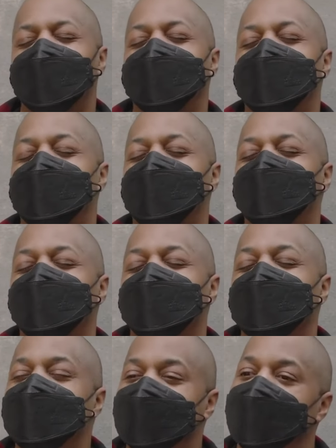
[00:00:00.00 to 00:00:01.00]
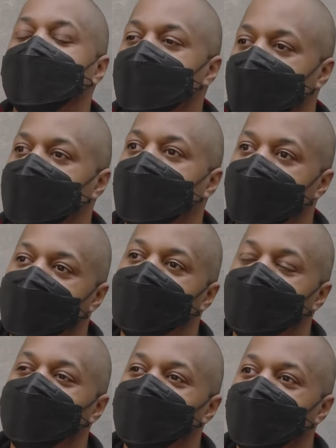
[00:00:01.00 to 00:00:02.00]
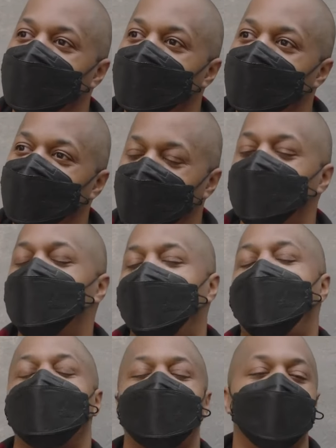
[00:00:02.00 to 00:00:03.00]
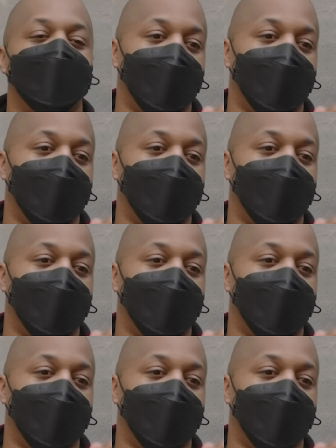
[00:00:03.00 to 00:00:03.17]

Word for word: Um, seeing seeing them do that to the